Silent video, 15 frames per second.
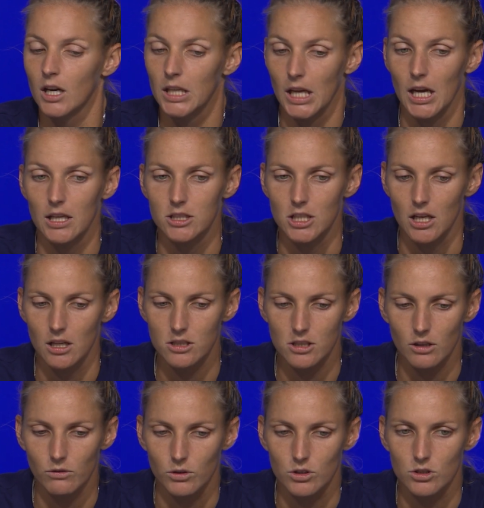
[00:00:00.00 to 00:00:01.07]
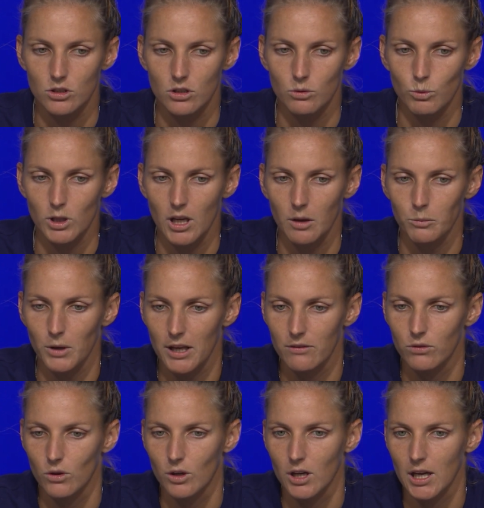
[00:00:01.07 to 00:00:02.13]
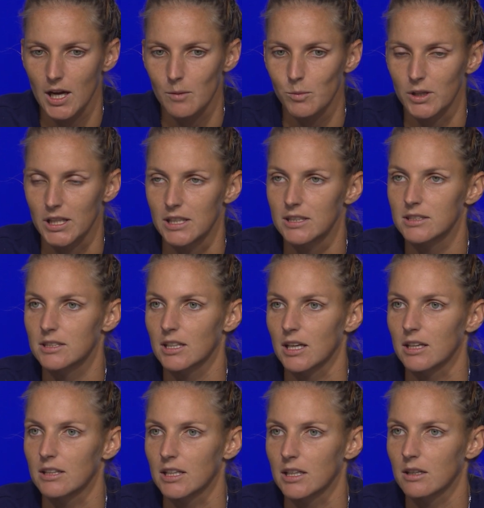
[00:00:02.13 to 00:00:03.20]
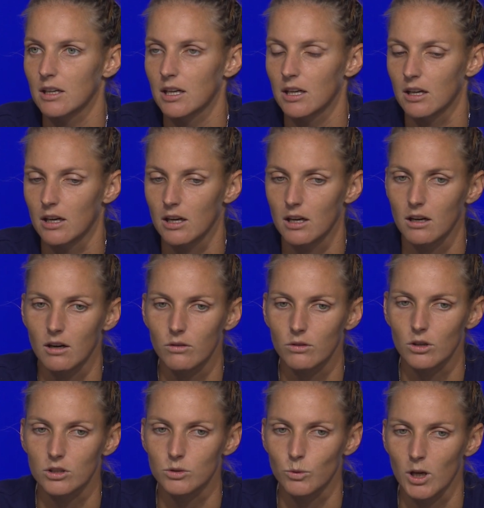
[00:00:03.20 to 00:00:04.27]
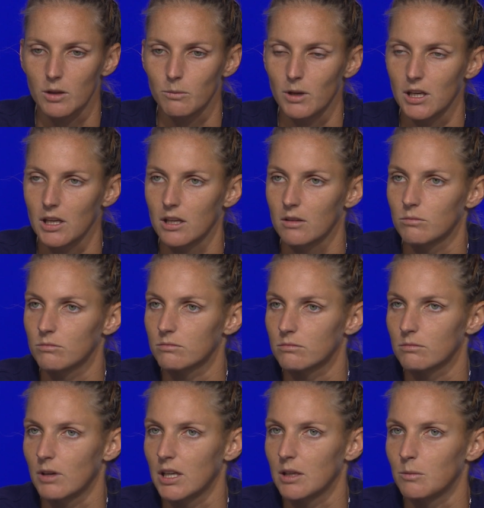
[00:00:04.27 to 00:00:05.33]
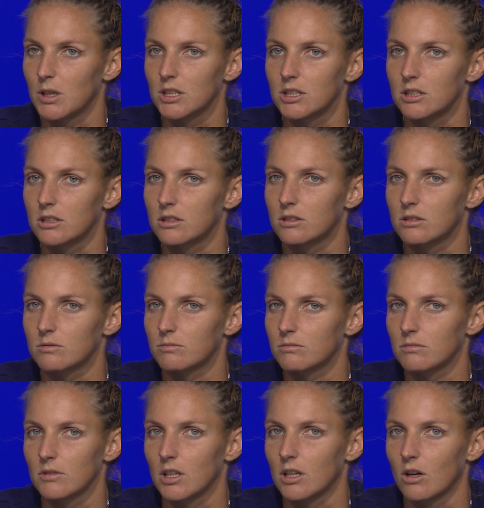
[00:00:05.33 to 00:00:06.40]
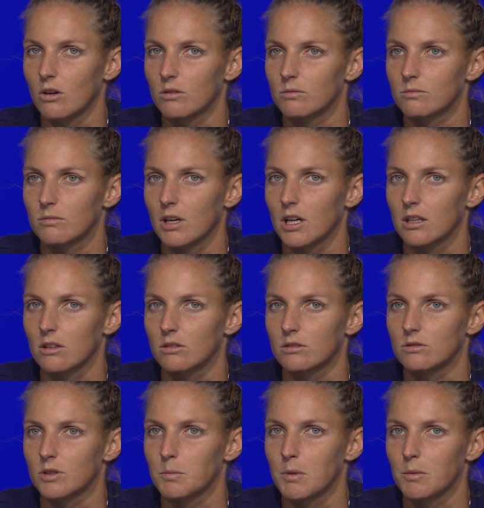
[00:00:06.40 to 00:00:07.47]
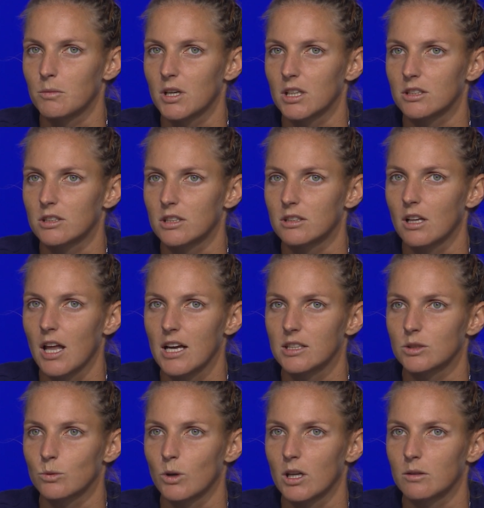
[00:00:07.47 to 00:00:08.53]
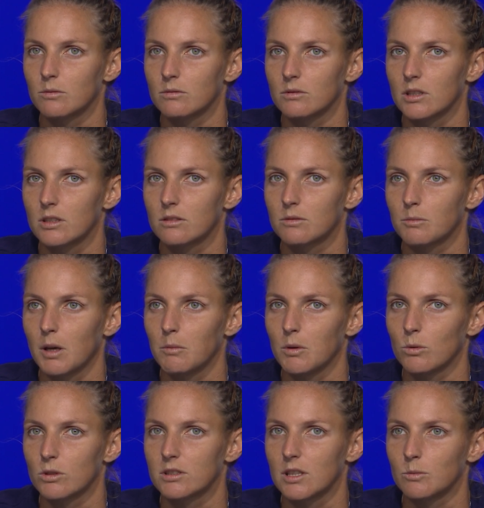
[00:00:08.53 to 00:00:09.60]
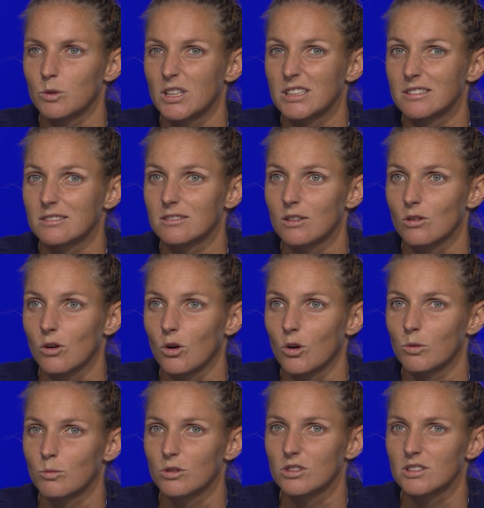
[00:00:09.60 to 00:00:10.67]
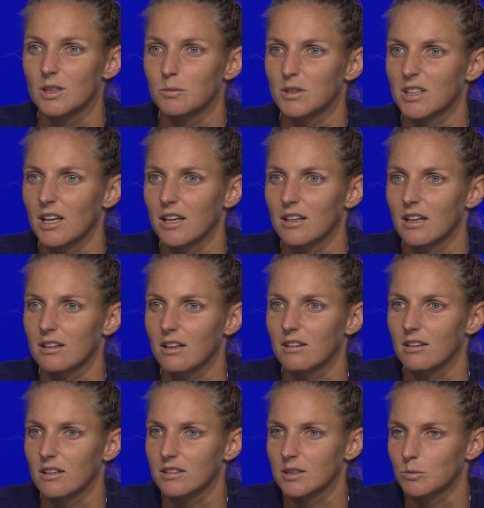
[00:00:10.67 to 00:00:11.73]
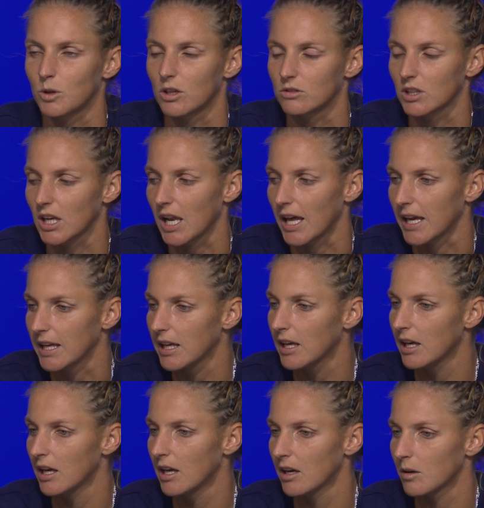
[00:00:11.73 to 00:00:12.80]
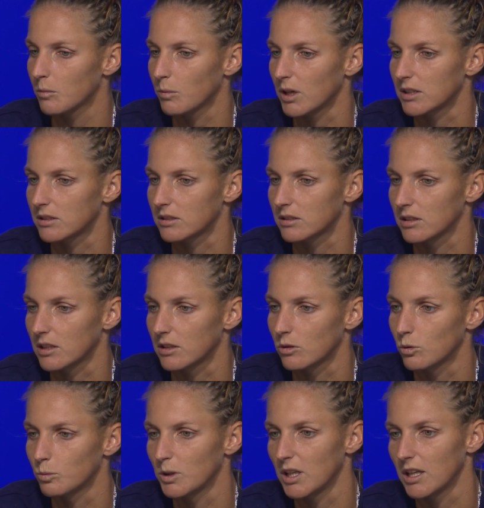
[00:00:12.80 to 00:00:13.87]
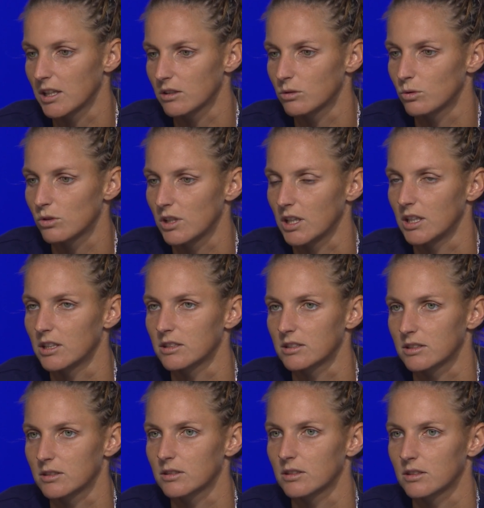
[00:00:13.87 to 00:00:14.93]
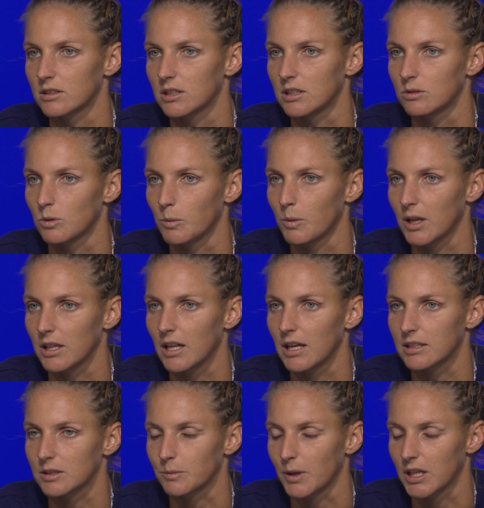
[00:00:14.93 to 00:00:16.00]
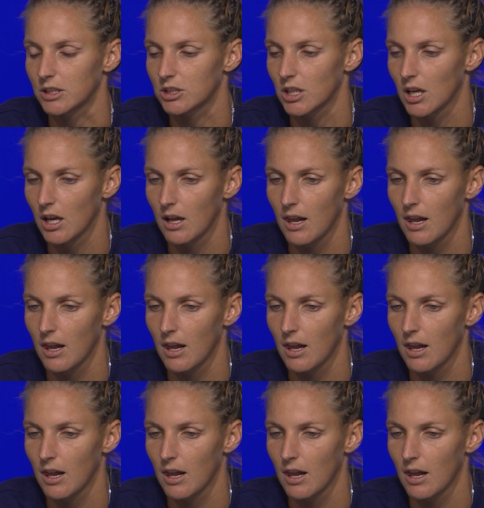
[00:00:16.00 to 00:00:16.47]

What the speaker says: Yeah, challenging for sure. We didn't play for a couple of years, I think. Of course, we had many, many matches. You know, I don't remember actually the last one. It maybe was somewhere in Rome or something like that. I think somewhere on clay, but it could be like 2-3 years since we played last match.